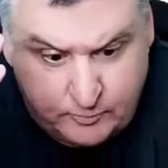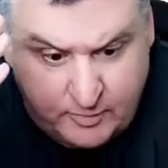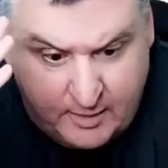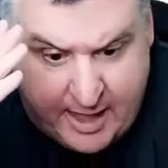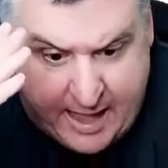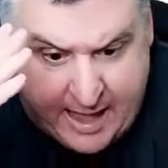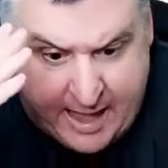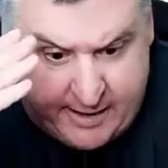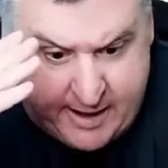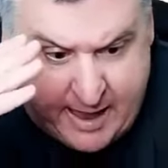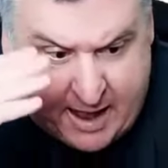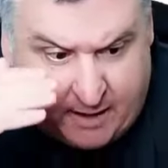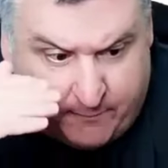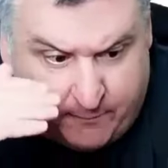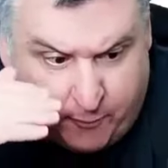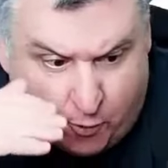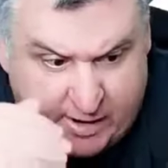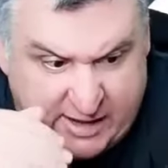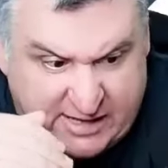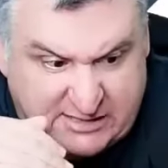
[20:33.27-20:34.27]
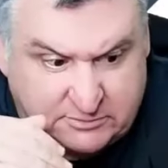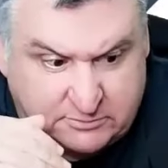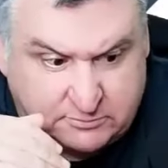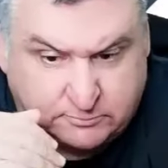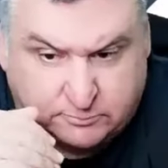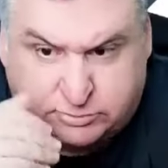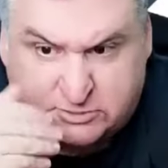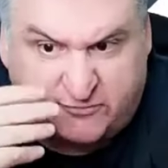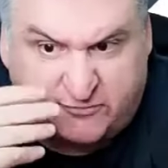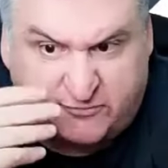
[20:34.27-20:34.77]
at a point
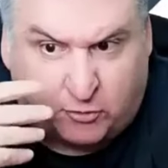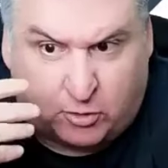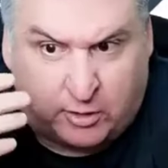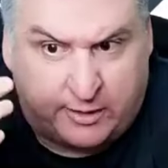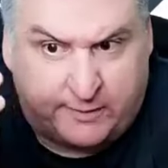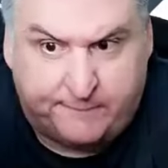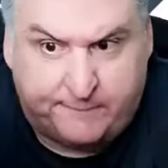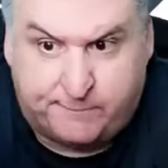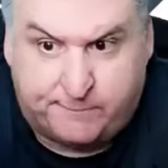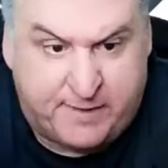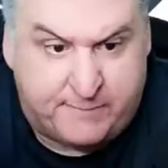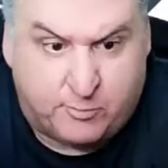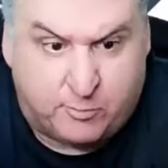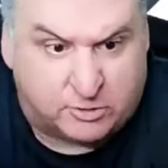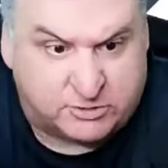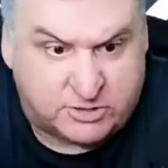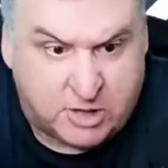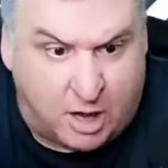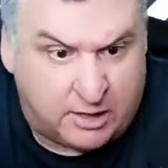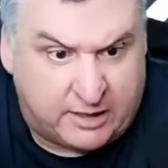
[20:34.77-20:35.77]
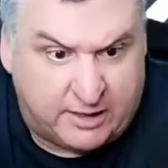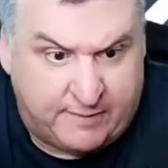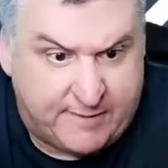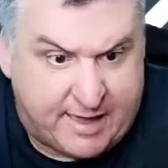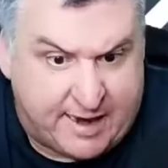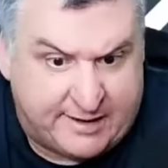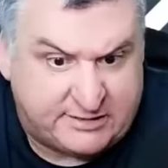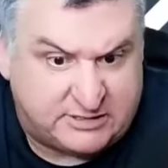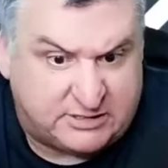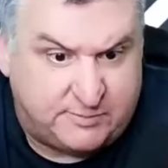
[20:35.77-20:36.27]
before people were talking
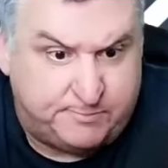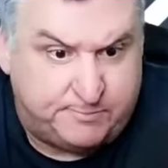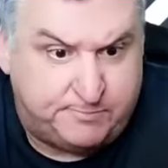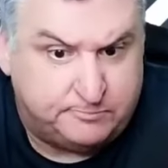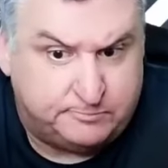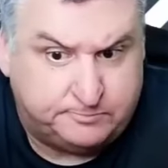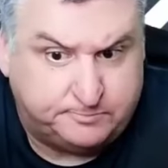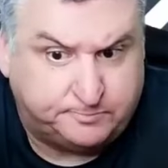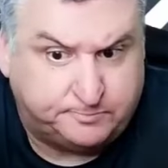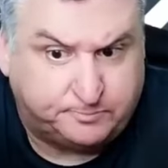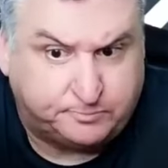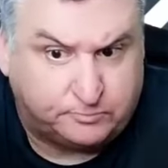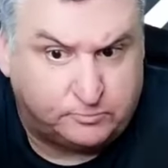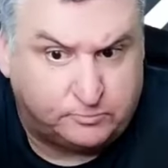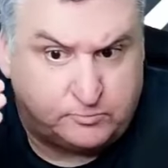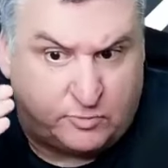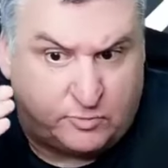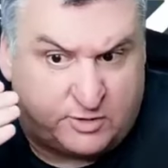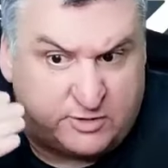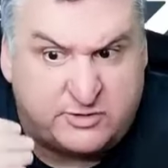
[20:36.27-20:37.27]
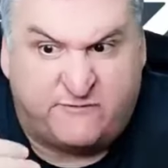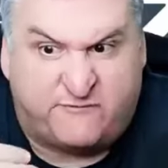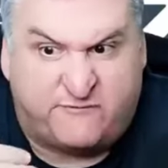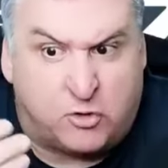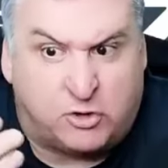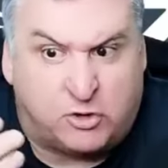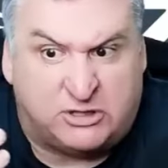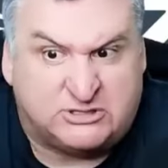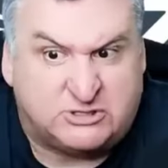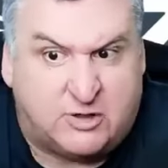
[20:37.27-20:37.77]
about it to
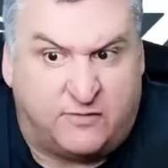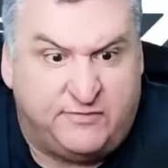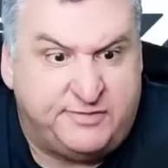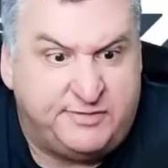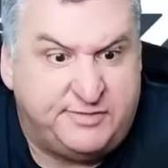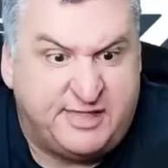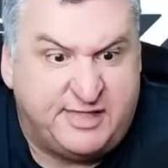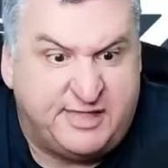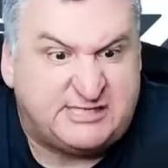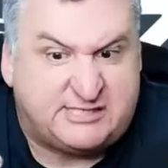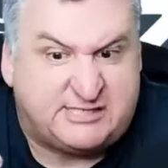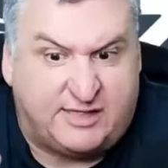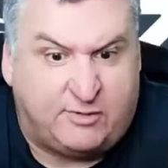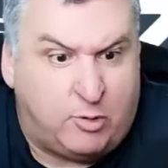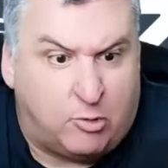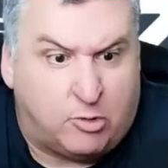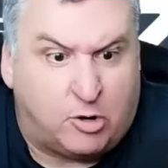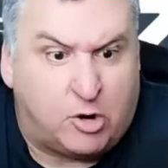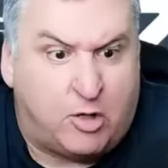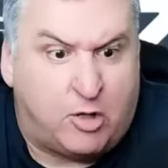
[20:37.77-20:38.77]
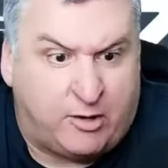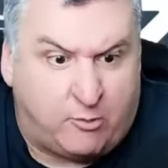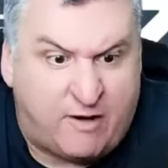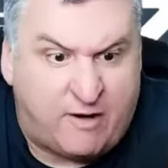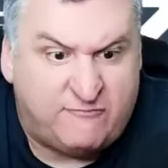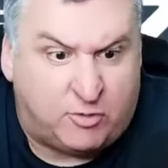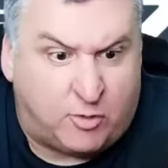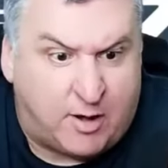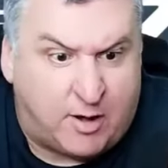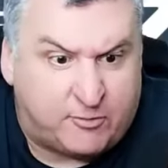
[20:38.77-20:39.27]
focus on this thing we were calling
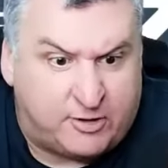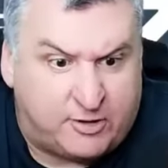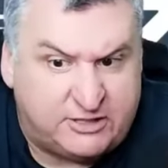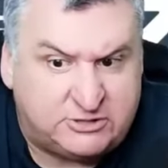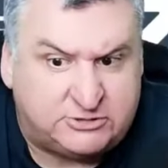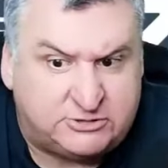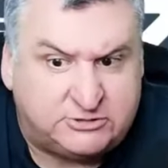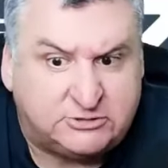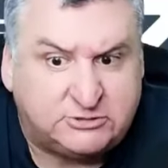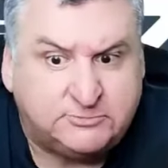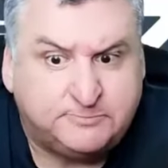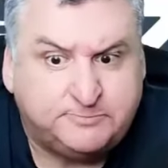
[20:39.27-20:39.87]
revenue operations.